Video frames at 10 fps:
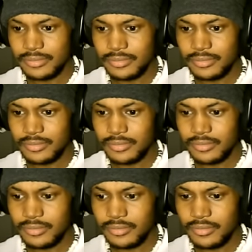
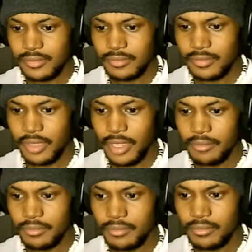
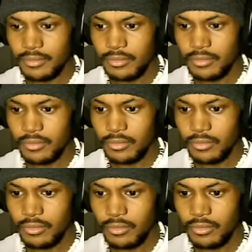
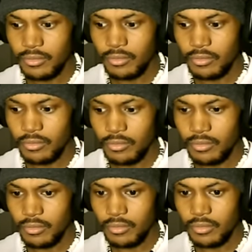
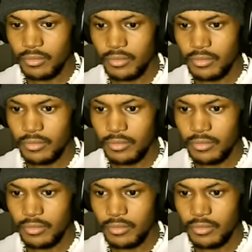Nobody speaks.